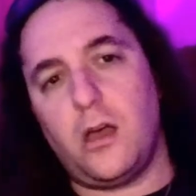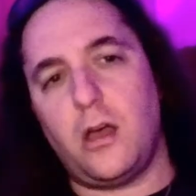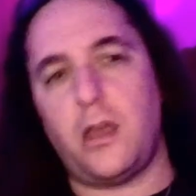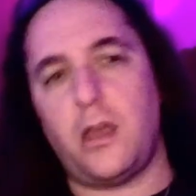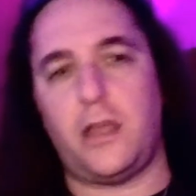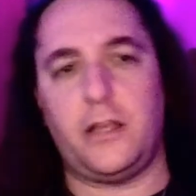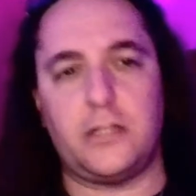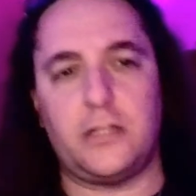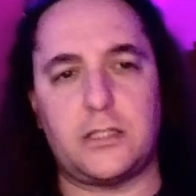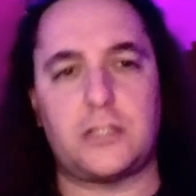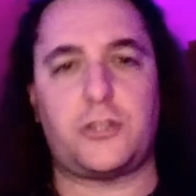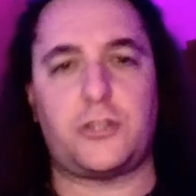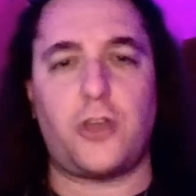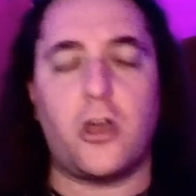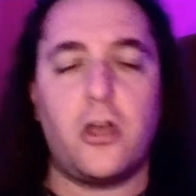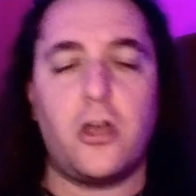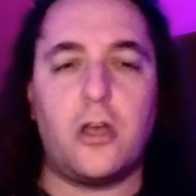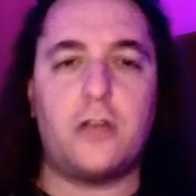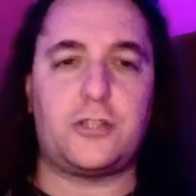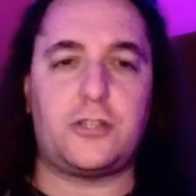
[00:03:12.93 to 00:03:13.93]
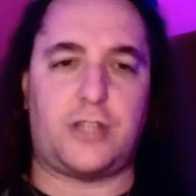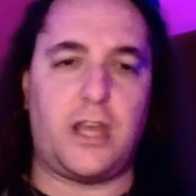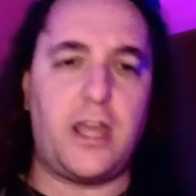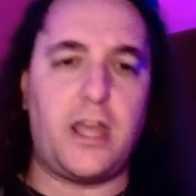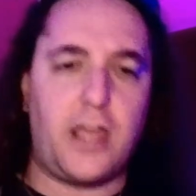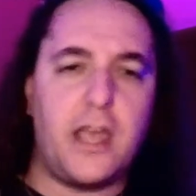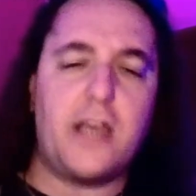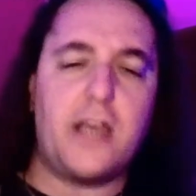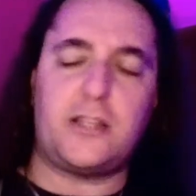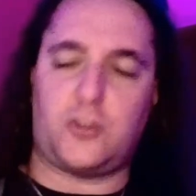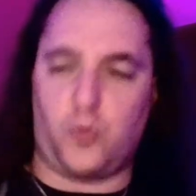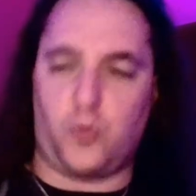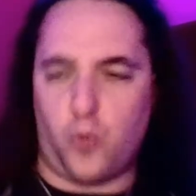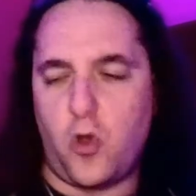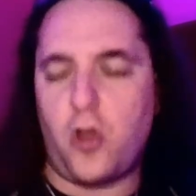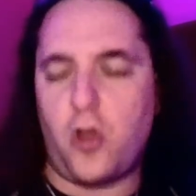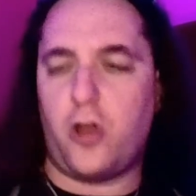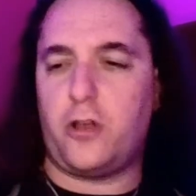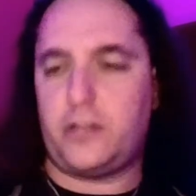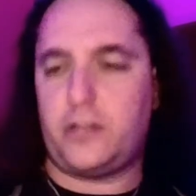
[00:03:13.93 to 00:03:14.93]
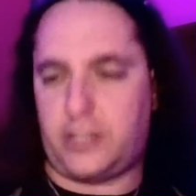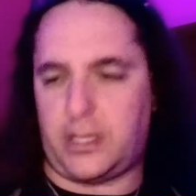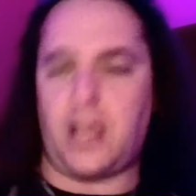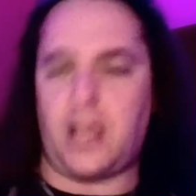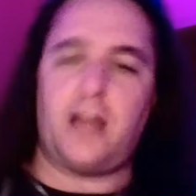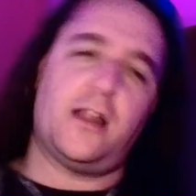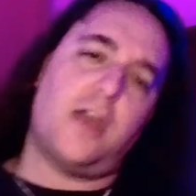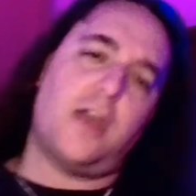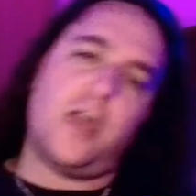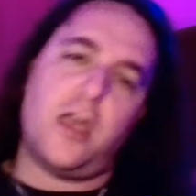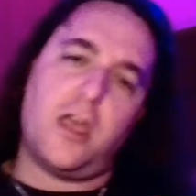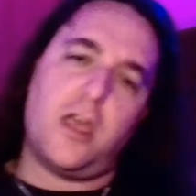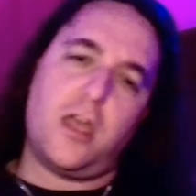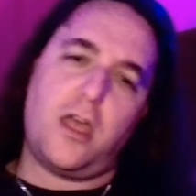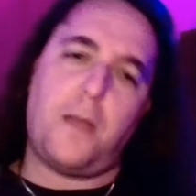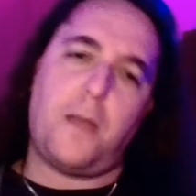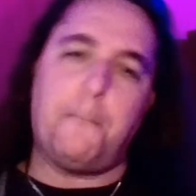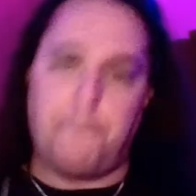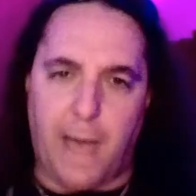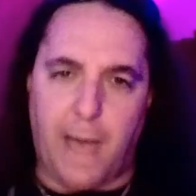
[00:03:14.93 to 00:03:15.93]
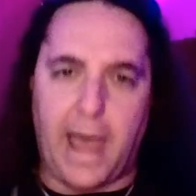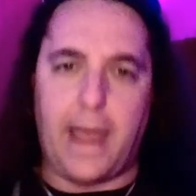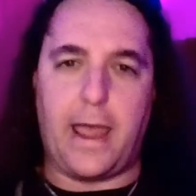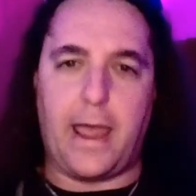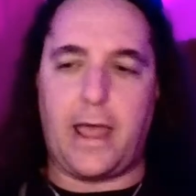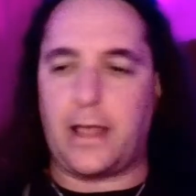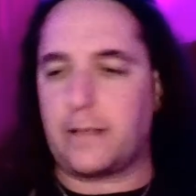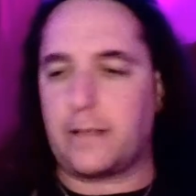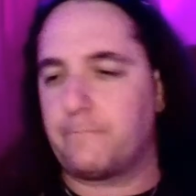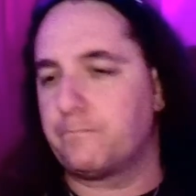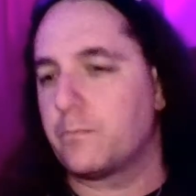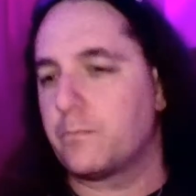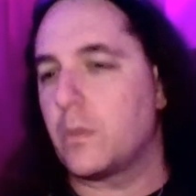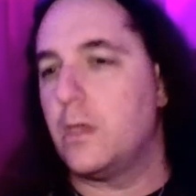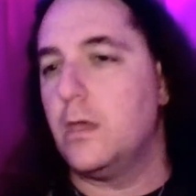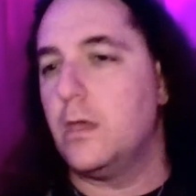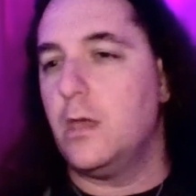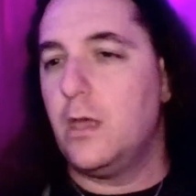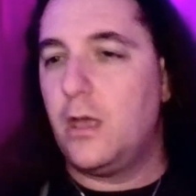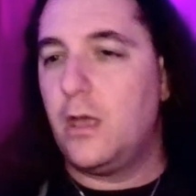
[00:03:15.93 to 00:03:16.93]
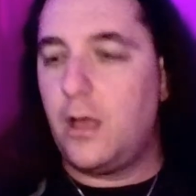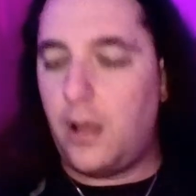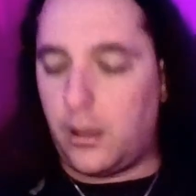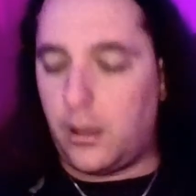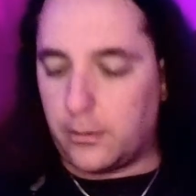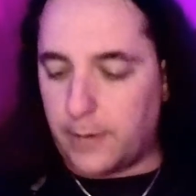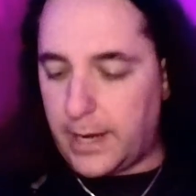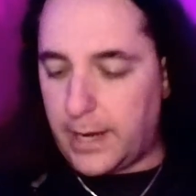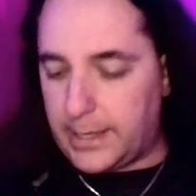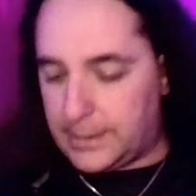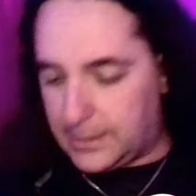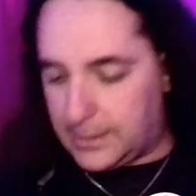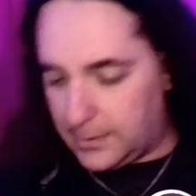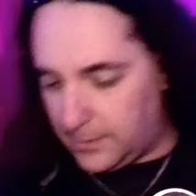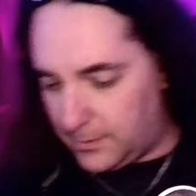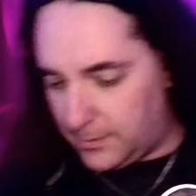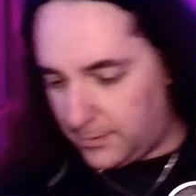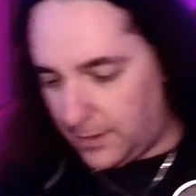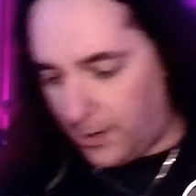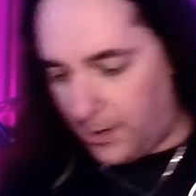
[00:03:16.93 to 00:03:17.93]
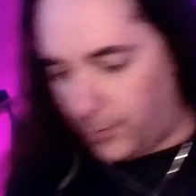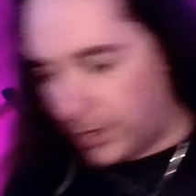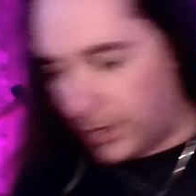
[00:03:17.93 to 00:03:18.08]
It's Thursday. It's word salad. Bang. All right. There we